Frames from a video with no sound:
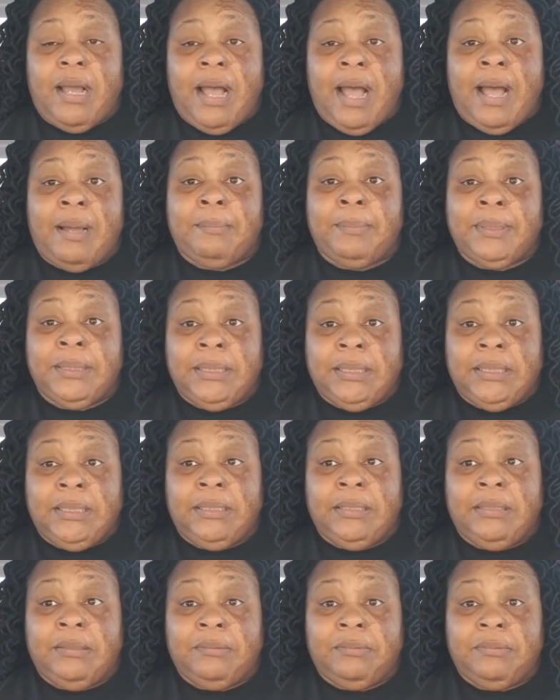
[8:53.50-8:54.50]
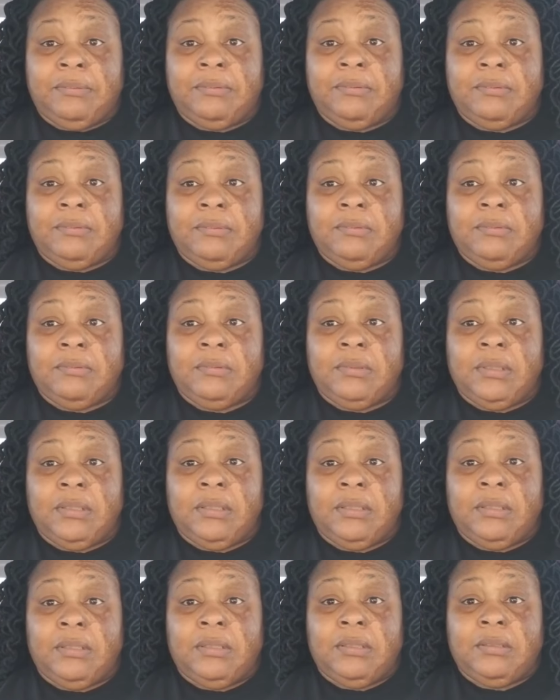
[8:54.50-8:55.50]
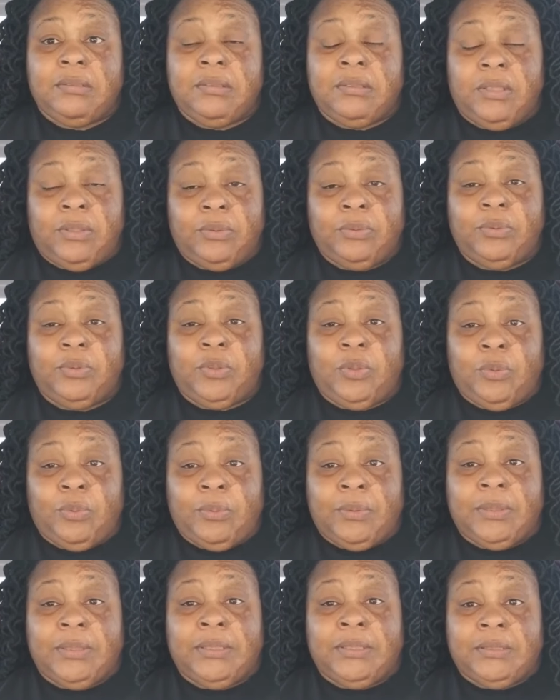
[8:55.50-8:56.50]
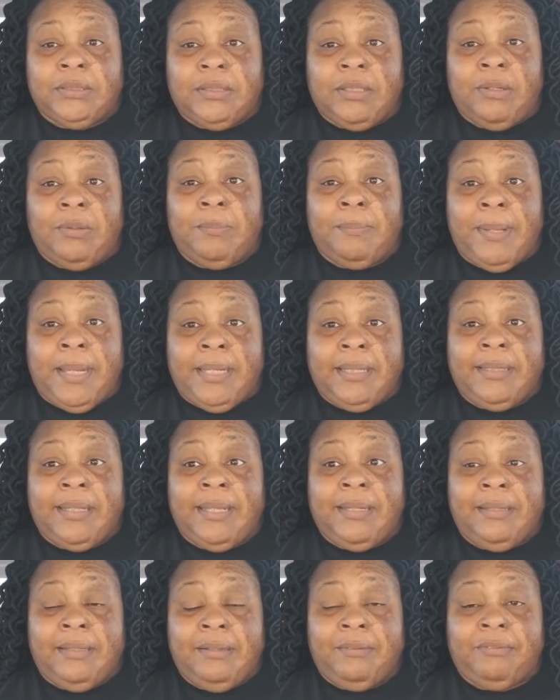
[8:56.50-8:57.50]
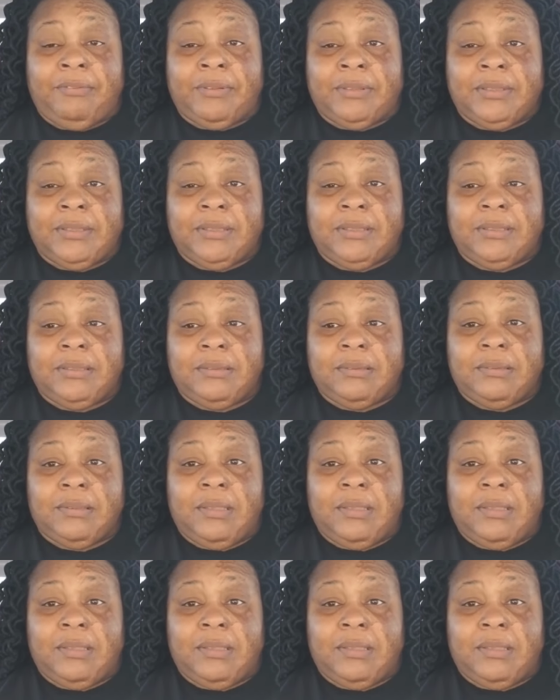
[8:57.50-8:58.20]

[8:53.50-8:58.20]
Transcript: I believe Dogecoin is going to make that difference.